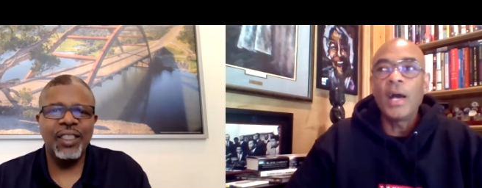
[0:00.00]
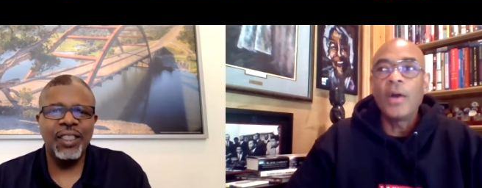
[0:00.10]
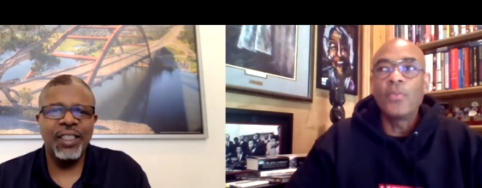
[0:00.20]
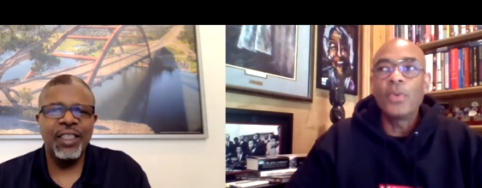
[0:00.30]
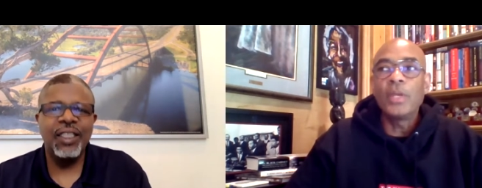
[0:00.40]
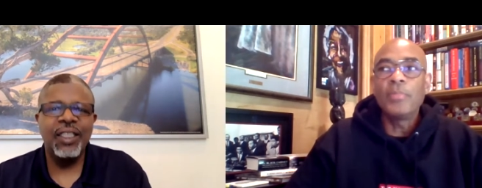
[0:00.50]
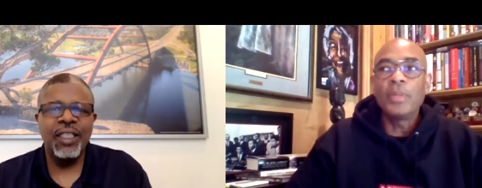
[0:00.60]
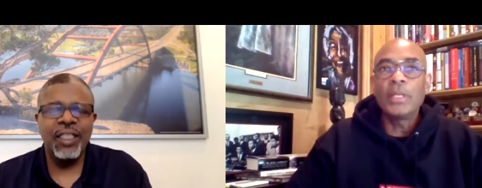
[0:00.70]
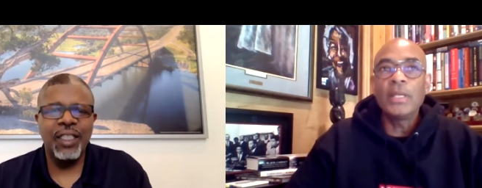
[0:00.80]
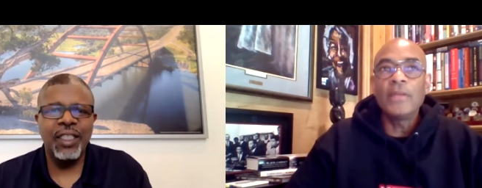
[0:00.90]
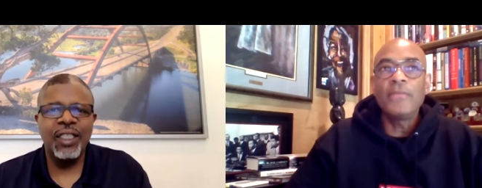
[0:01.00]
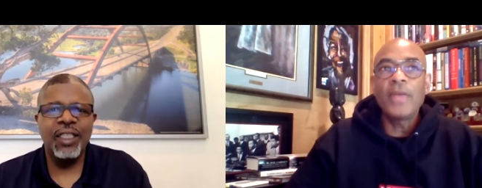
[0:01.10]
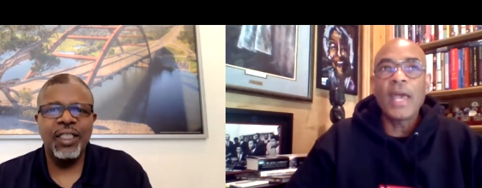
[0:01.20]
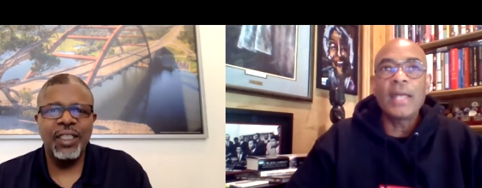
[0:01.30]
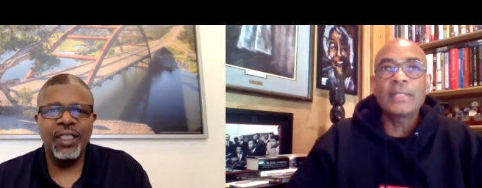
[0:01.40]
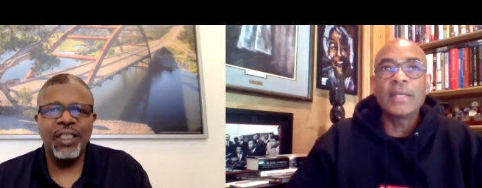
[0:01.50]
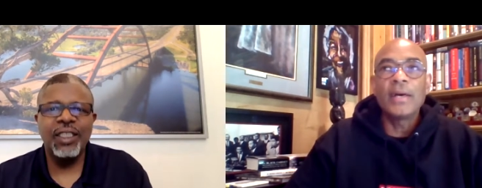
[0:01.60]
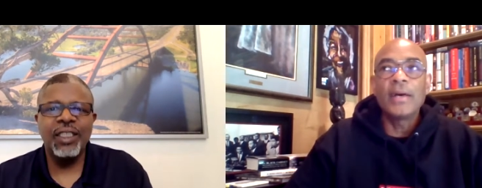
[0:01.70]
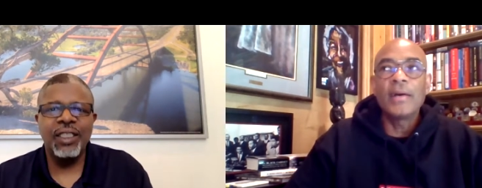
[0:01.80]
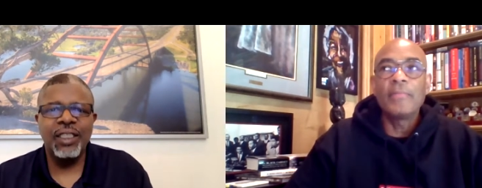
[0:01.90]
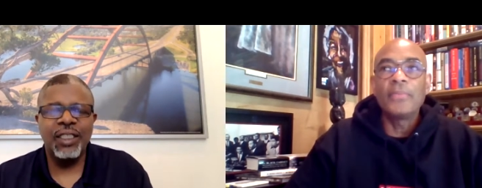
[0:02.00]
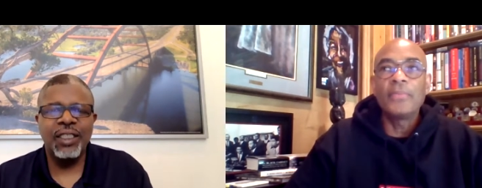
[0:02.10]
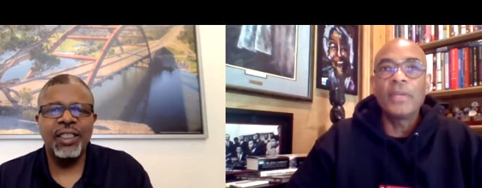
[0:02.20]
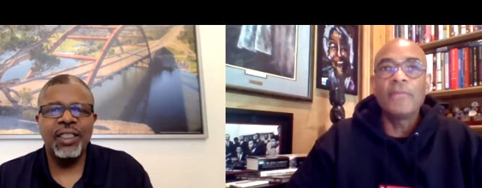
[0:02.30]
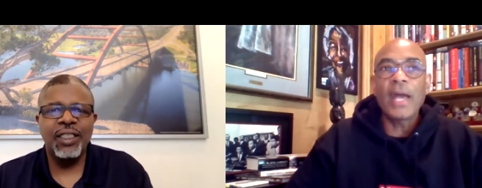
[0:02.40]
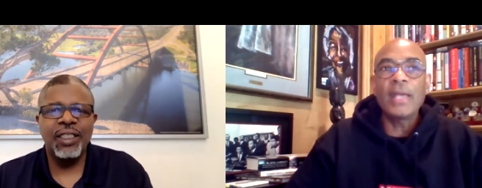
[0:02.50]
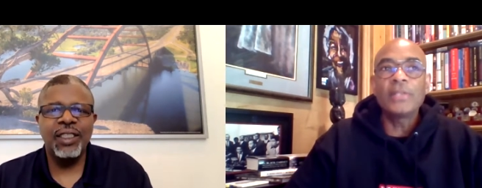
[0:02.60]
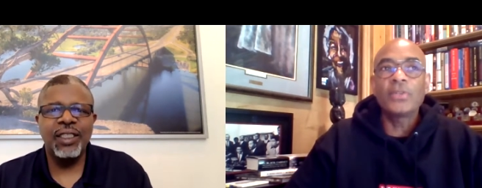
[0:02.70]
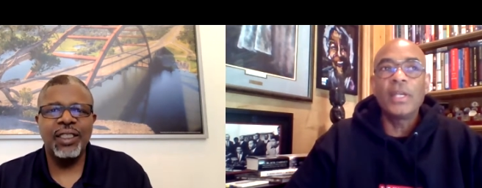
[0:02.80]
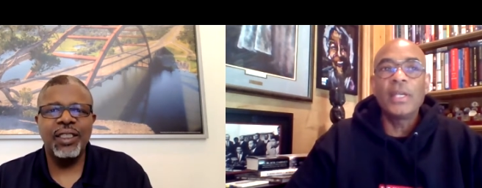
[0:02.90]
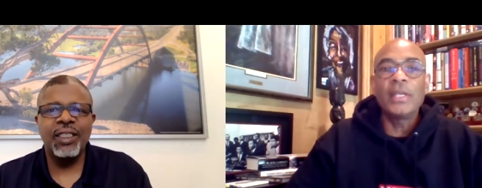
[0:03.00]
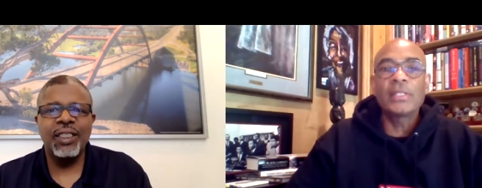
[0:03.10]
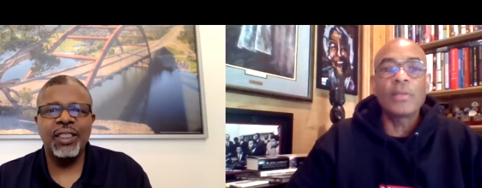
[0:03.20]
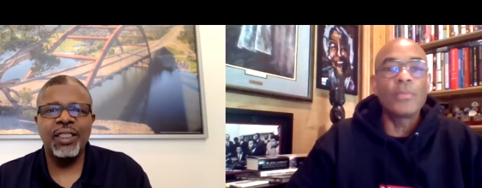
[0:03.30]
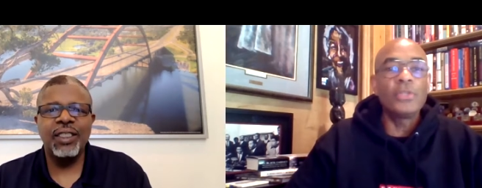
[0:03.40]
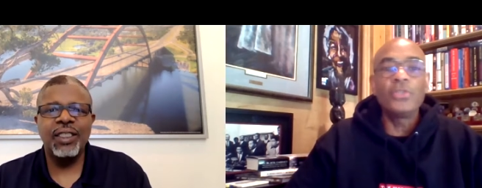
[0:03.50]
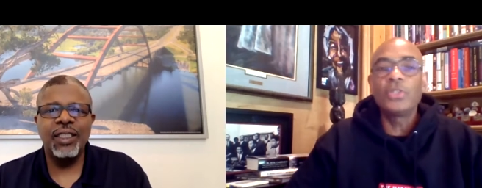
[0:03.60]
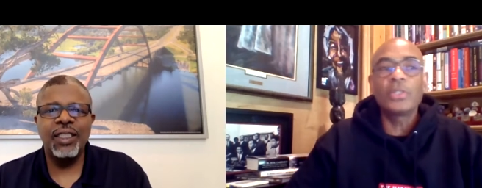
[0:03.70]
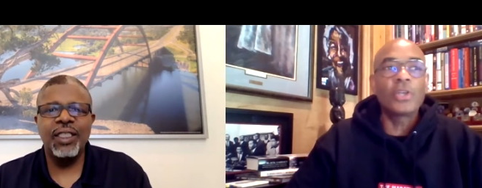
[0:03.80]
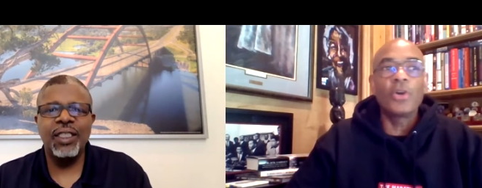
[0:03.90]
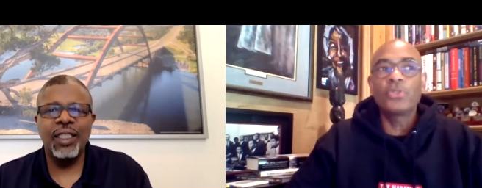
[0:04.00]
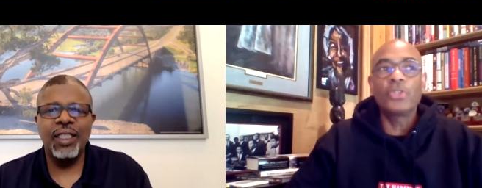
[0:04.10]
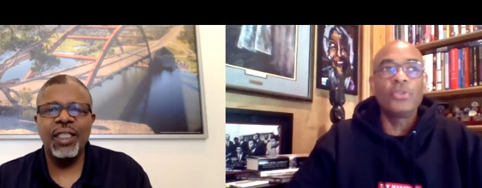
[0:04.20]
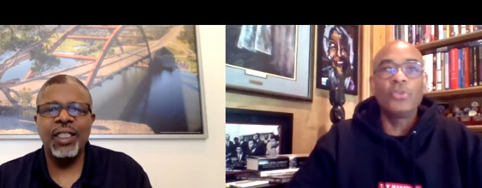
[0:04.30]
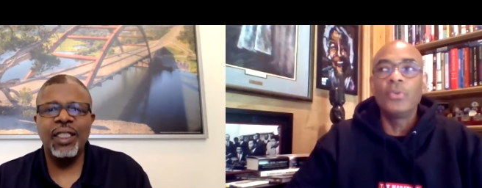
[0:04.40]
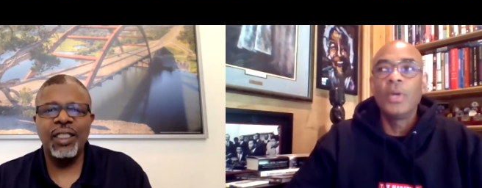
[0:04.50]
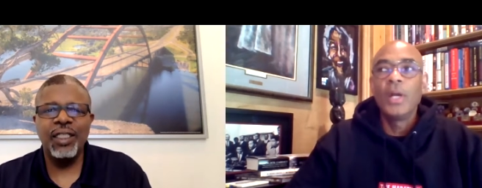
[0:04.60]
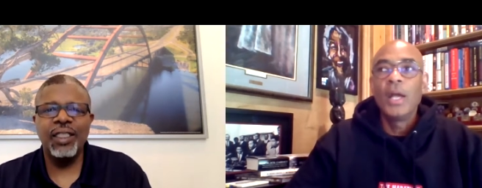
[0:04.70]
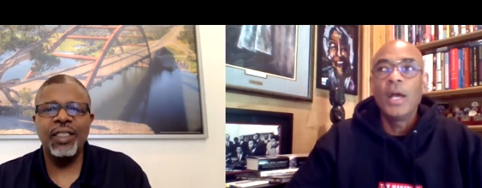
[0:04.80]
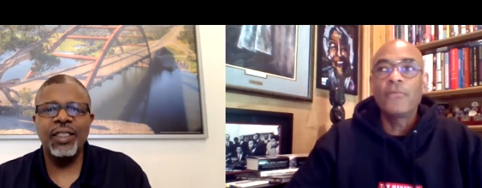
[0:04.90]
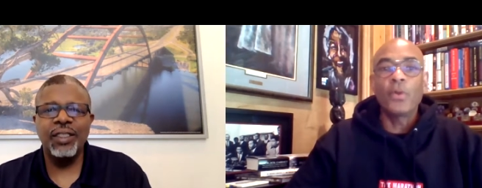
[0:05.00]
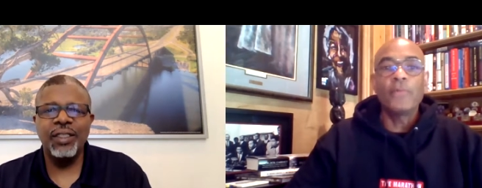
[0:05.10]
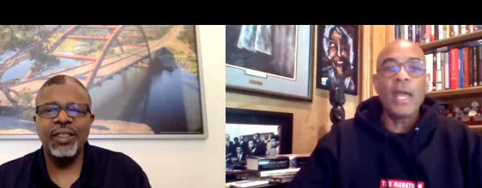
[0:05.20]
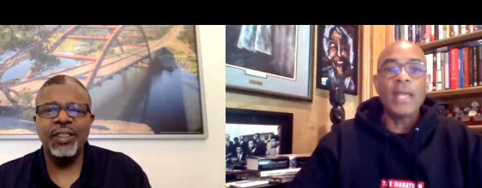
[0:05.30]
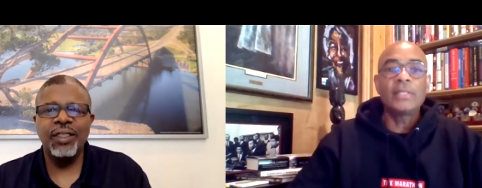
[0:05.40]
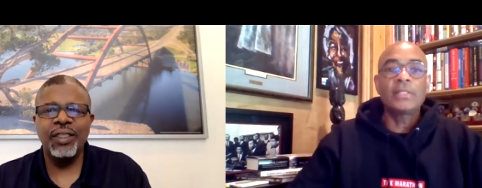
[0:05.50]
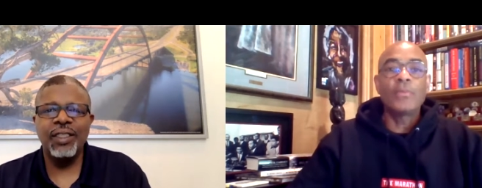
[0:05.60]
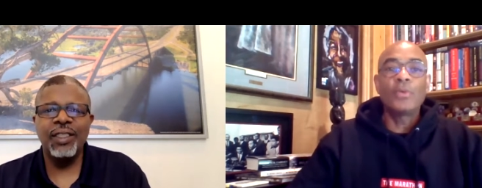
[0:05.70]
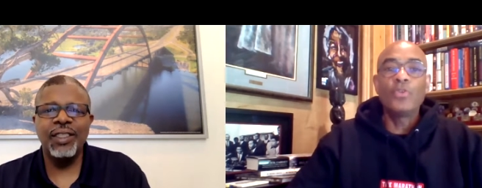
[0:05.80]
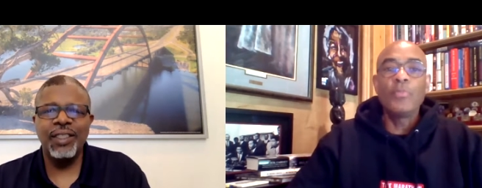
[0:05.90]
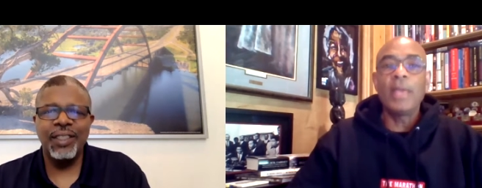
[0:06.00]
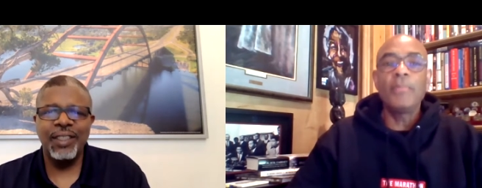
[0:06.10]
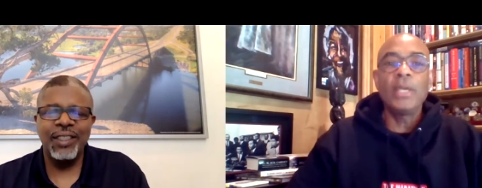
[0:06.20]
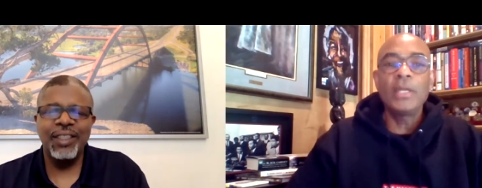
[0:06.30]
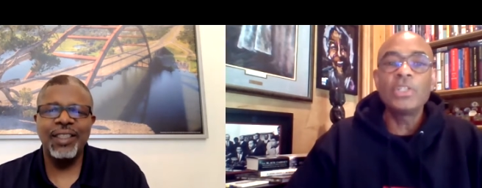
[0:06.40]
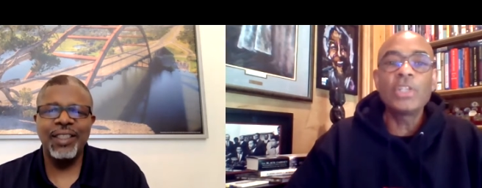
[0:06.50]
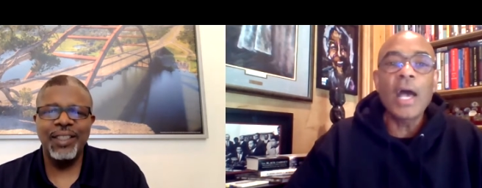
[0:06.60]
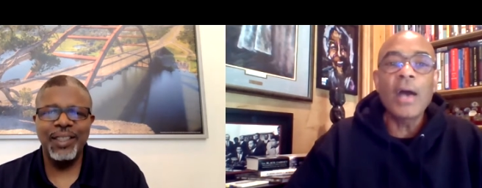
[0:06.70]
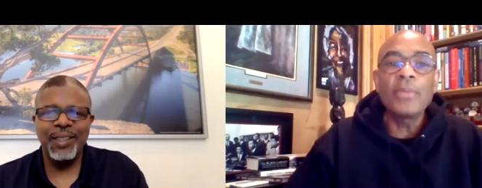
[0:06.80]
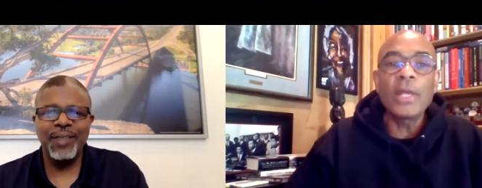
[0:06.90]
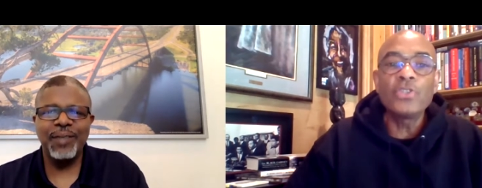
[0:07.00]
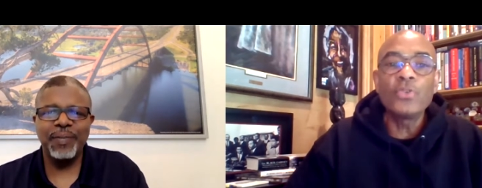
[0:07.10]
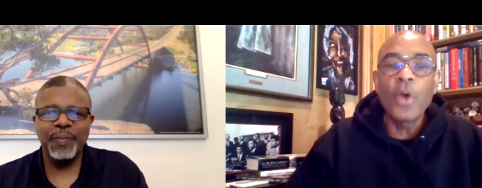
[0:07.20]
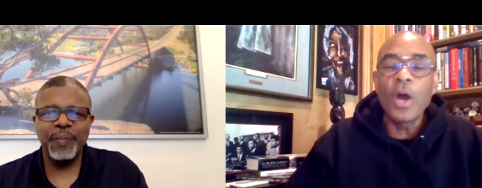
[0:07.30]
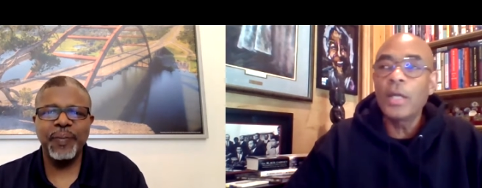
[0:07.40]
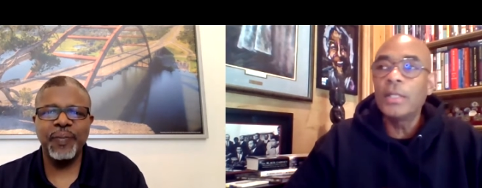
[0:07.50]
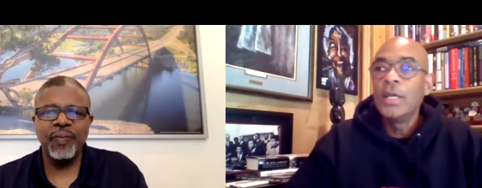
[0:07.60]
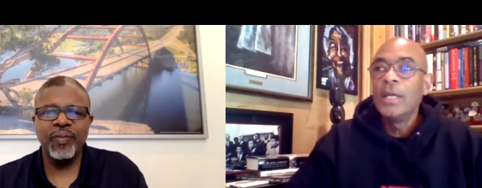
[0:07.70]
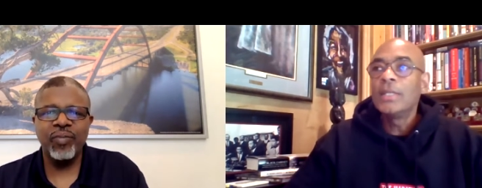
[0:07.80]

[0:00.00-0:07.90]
Speaker 1: Uh, we believe that um, advisor is someone you just go to for advice, someone who may be in a job that you want,